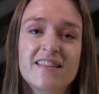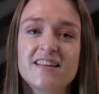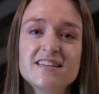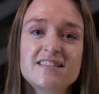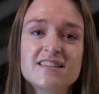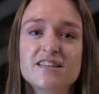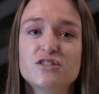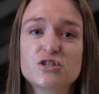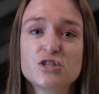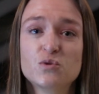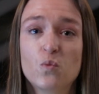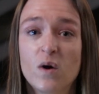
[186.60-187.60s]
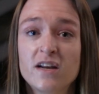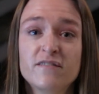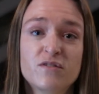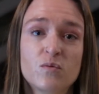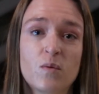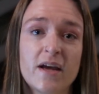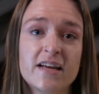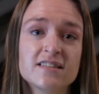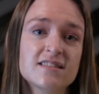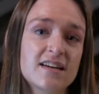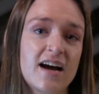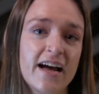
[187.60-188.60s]
This is just one of the
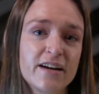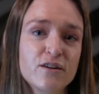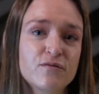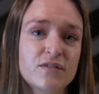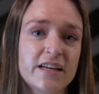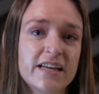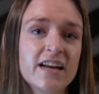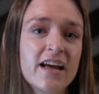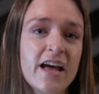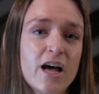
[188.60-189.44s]
ways that Eiger Fleet